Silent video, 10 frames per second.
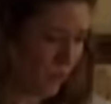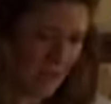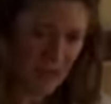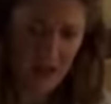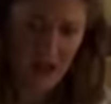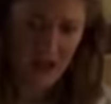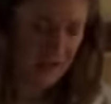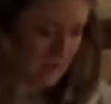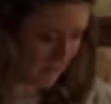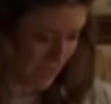Well,
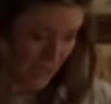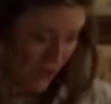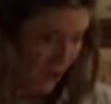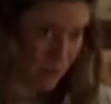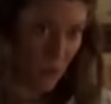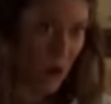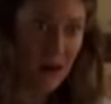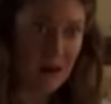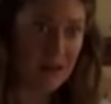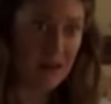I can take off
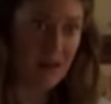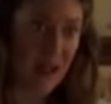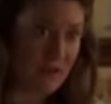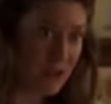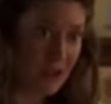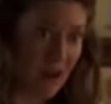work and look after